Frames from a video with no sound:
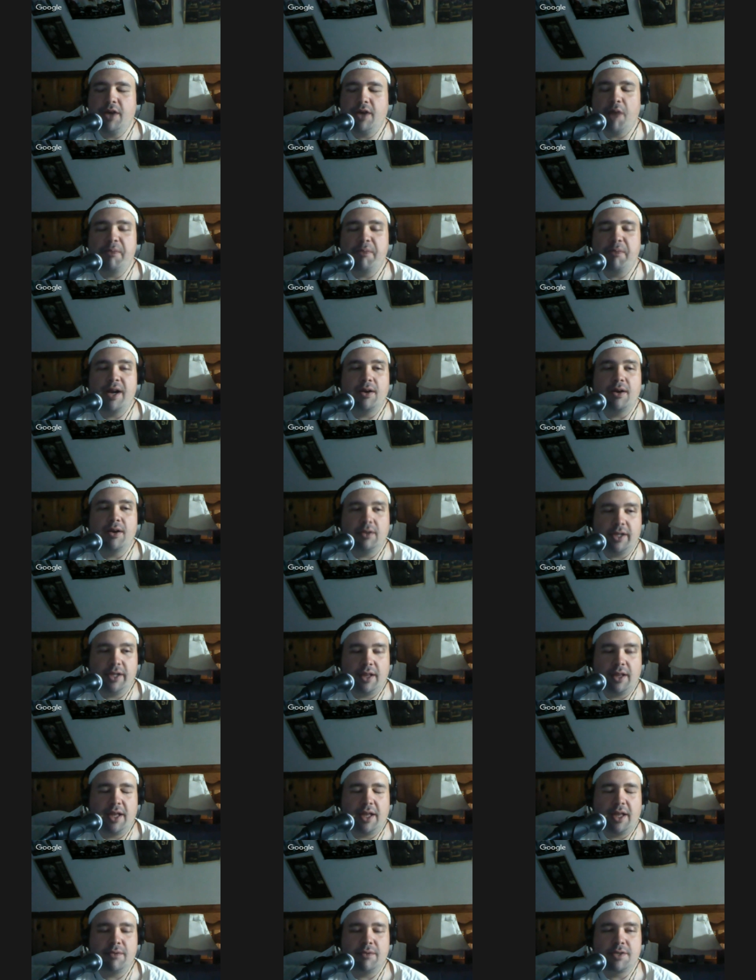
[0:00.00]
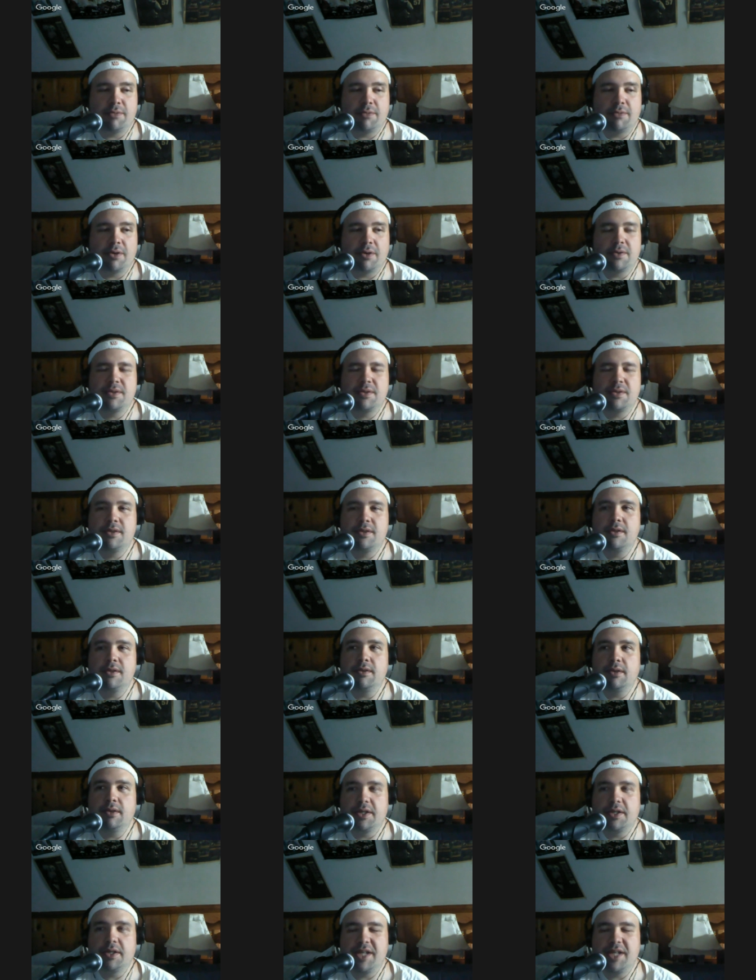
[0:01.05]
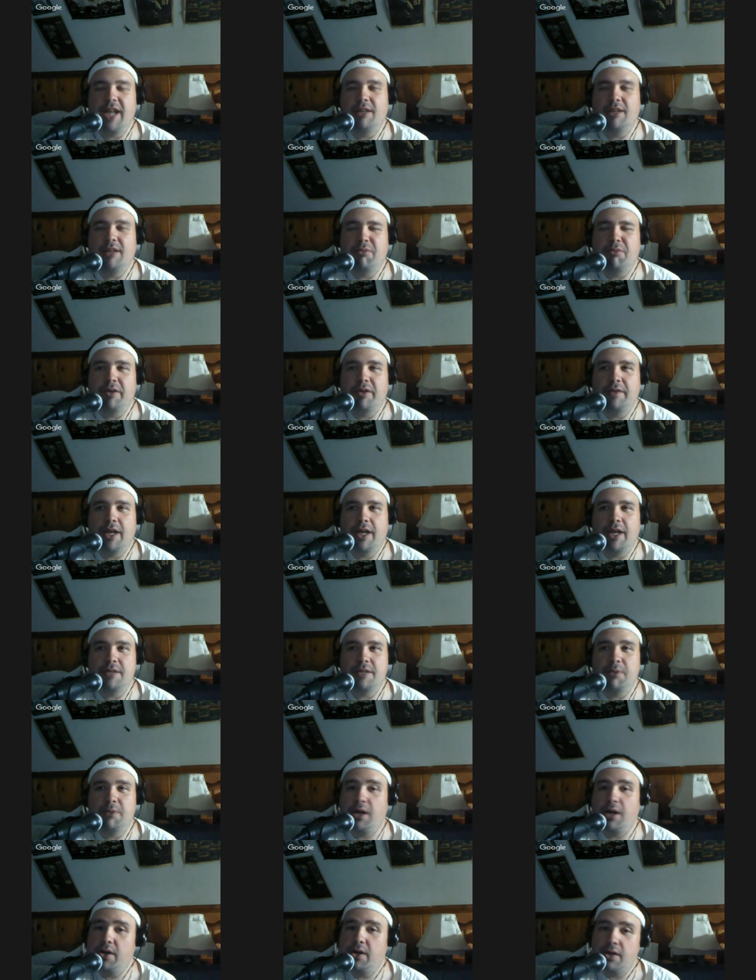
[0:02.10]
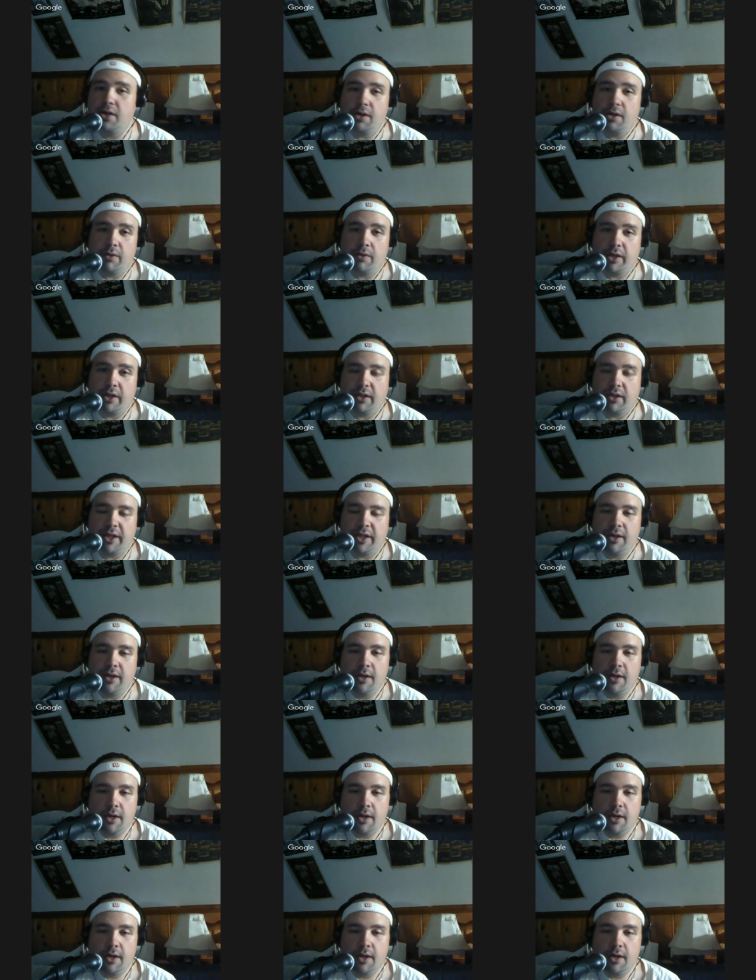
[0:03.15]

Apparently, that they were supposed to take the briefcase, but unknowingly,